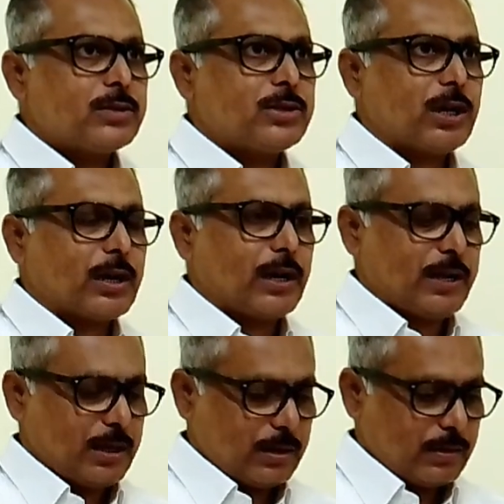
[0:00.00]

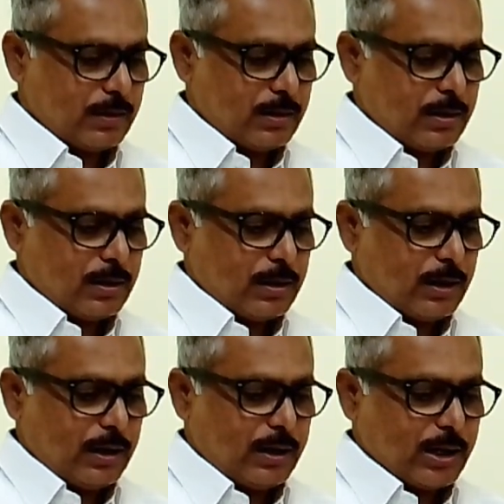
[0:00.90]
Generally,
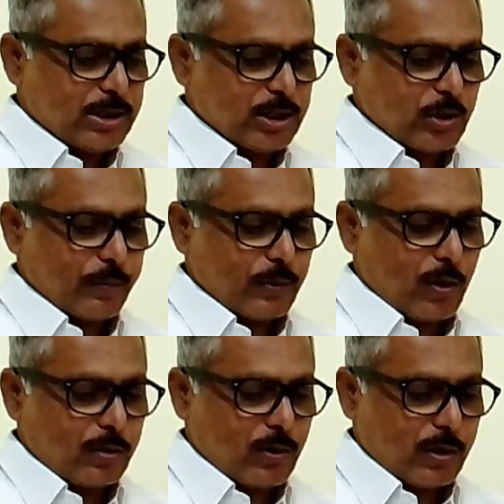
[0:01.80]
in cases of
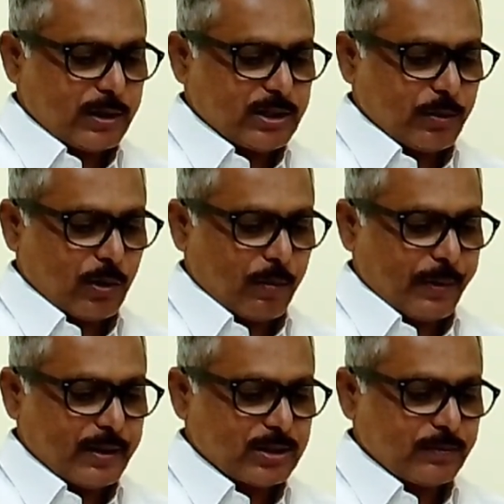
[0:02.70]
non-cognizable
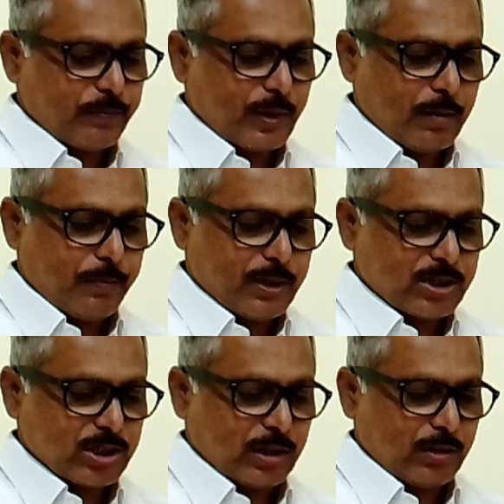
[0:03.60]
offense, a
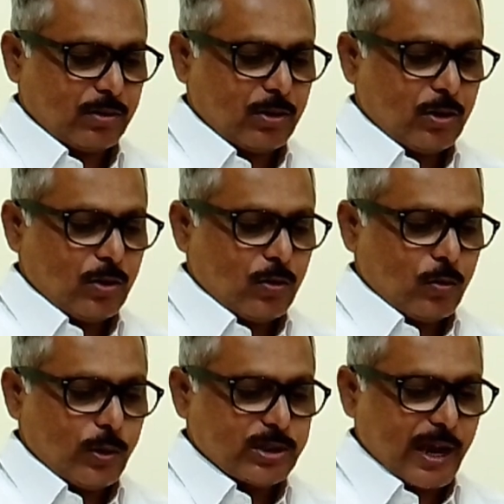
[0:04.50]
person
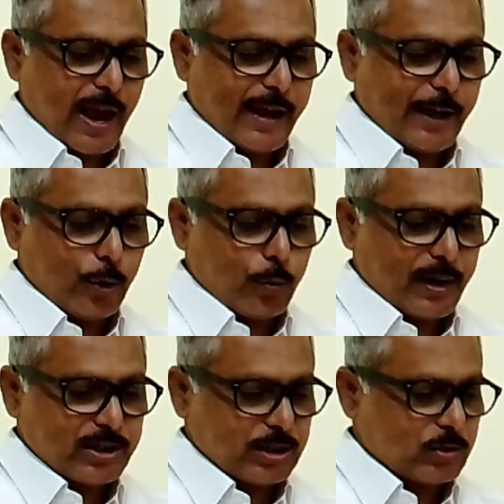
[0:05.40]
who is aggrieved
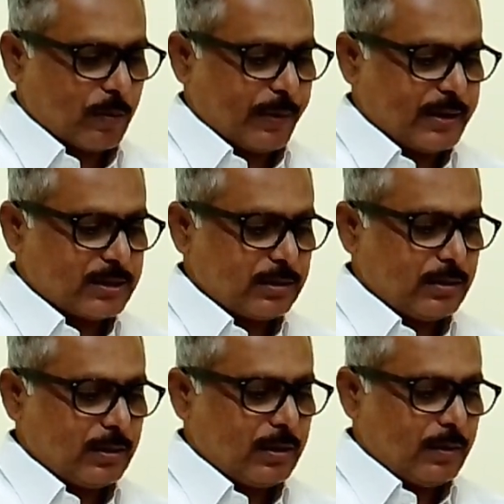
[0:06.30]
by such offense
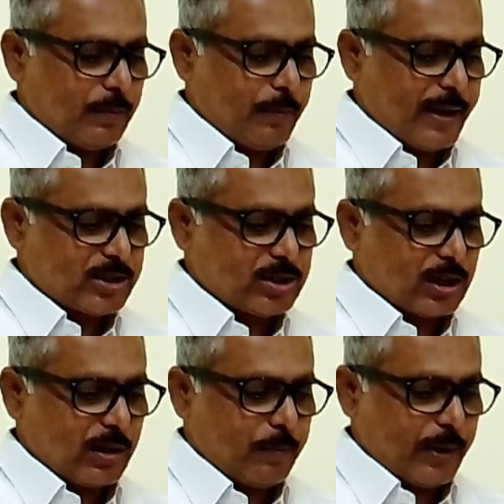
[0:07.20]
makes the
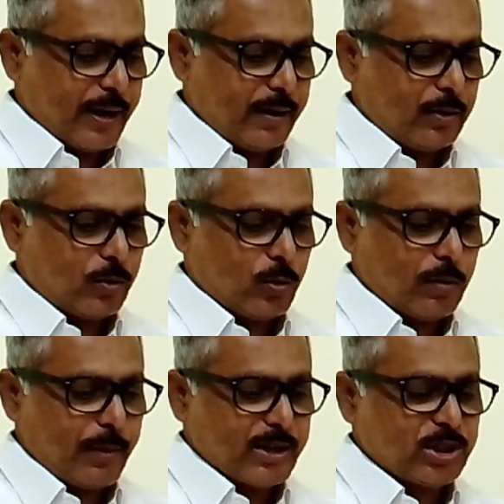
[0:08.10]
complaint to
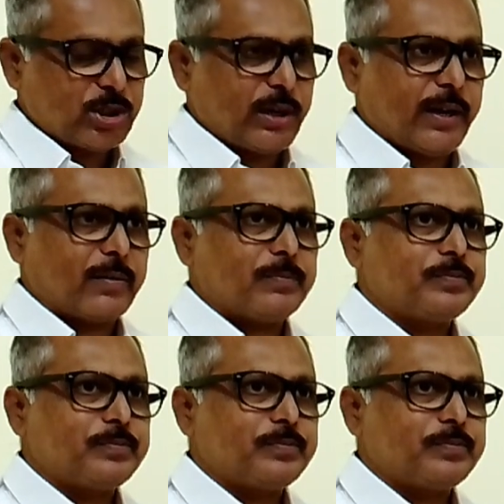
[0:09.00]
a magistrate.